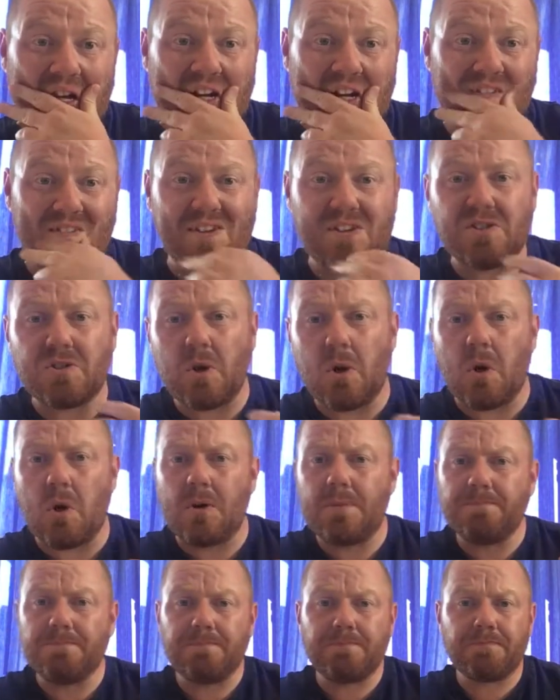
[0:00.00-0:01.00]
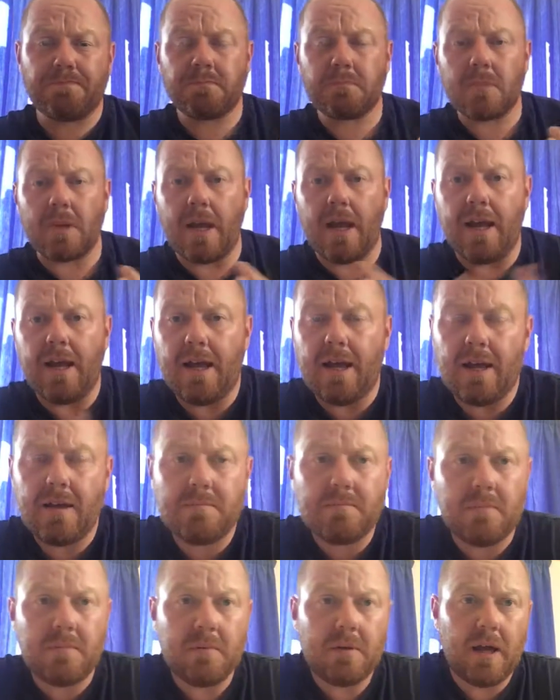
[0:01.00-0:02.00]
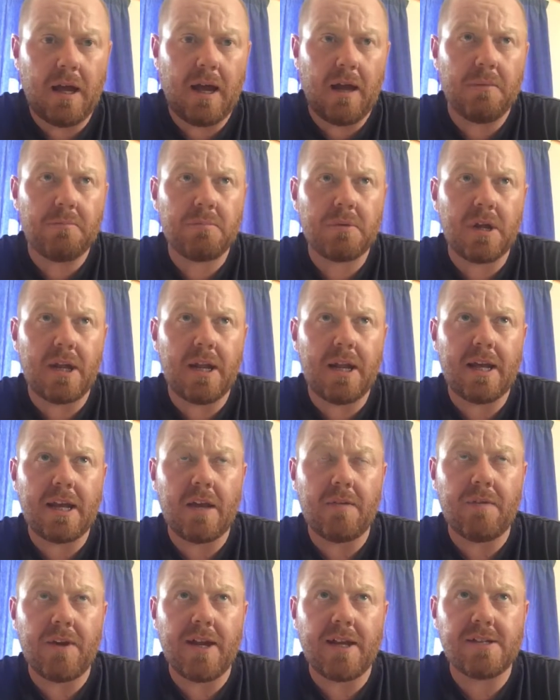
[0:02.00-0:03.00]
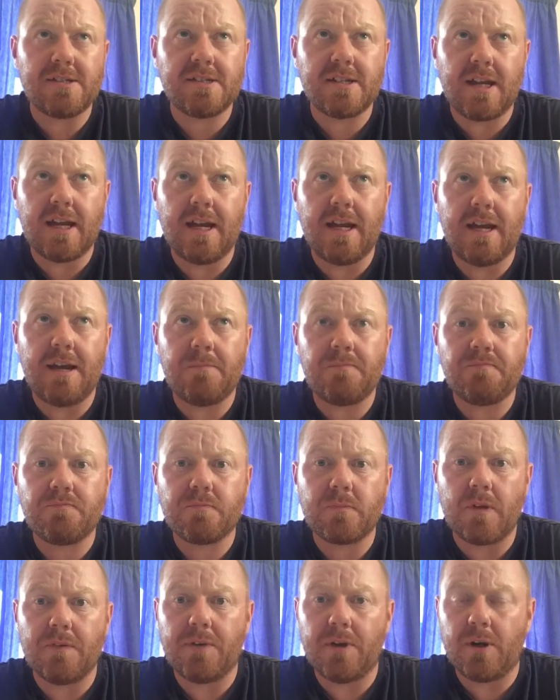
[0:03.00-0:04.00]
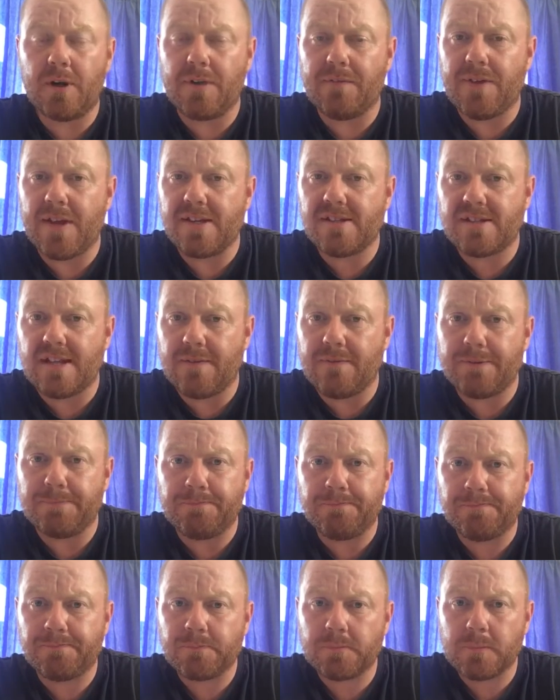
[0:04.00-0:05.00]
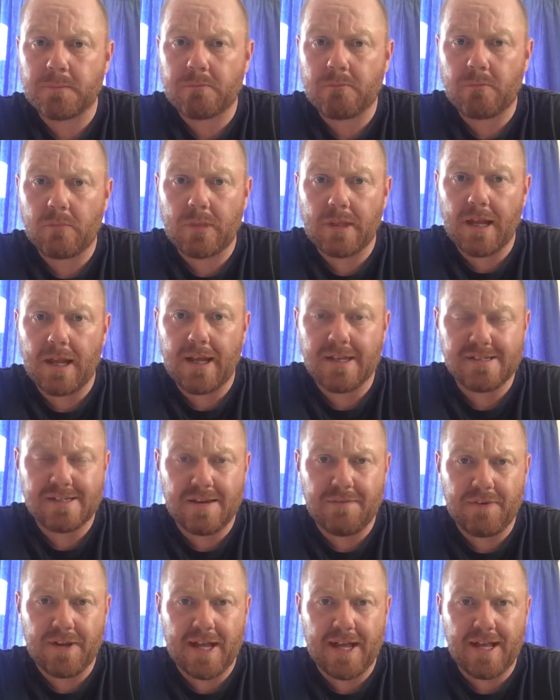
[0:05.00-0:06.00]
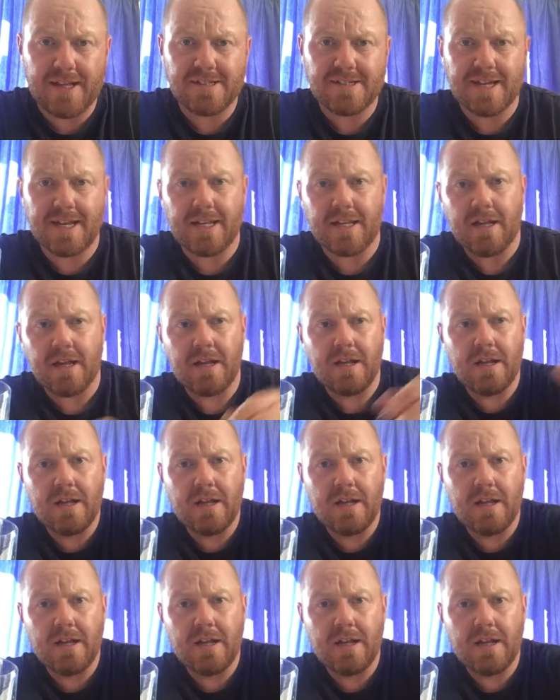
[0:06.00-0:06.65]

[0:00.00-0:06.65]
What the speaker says: give it a score. I'll give it a 7. A 7 out of 10.